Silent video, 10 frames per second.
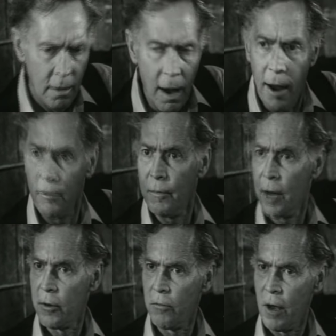I
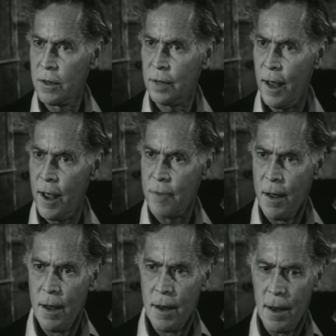remember one time
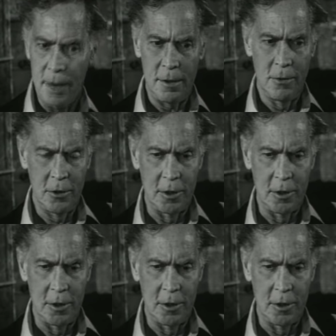I sold